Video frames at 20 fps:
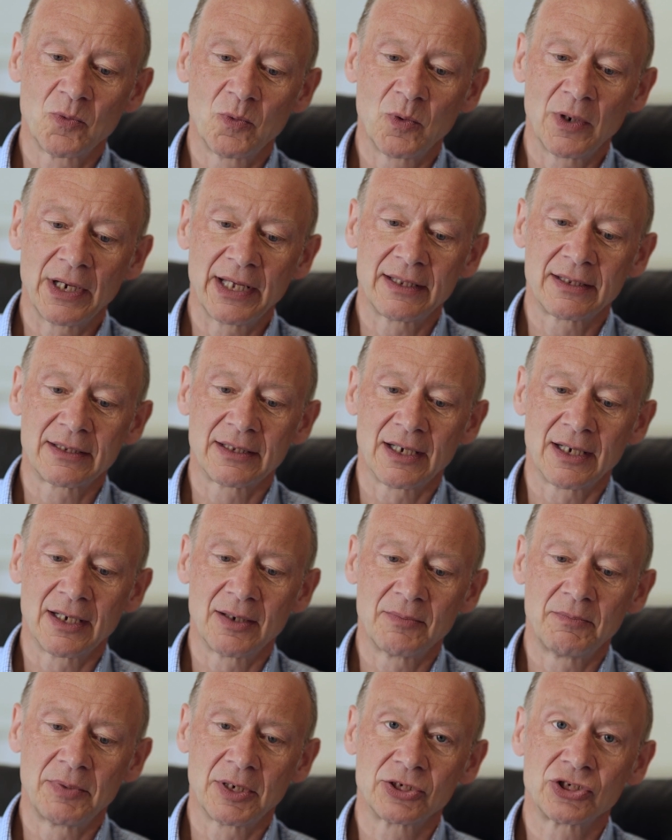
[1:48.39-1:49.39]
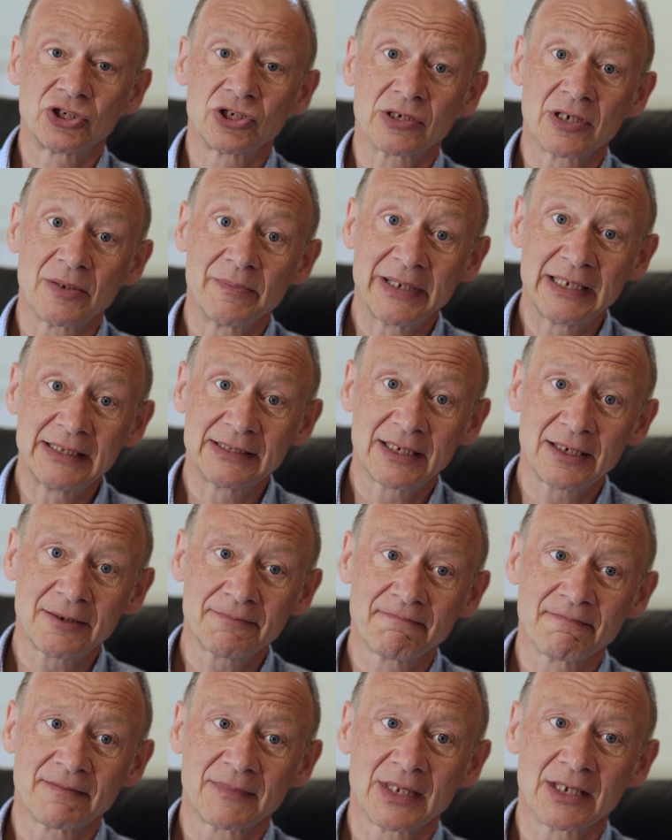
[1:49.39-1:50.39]
with a blood sugar meter
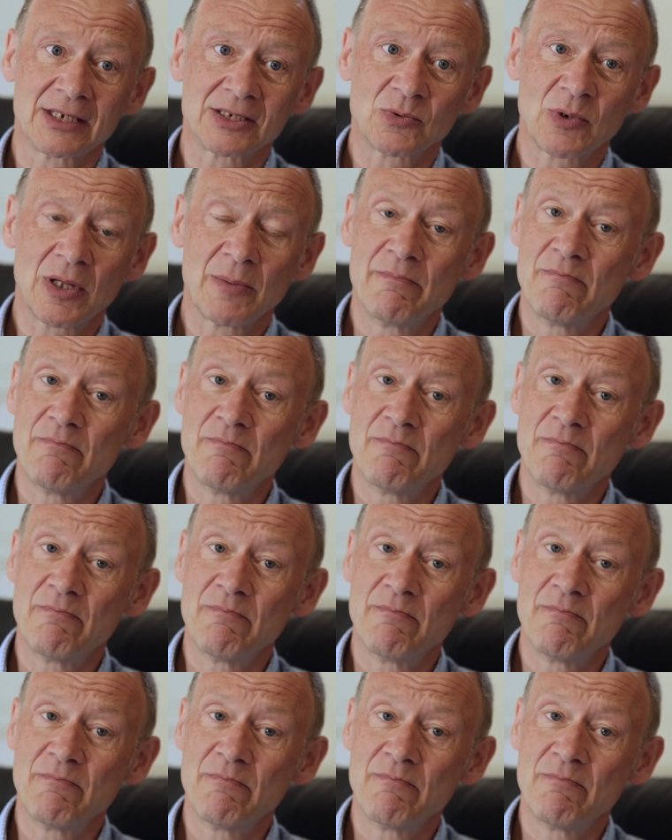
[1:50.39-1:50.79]
as well.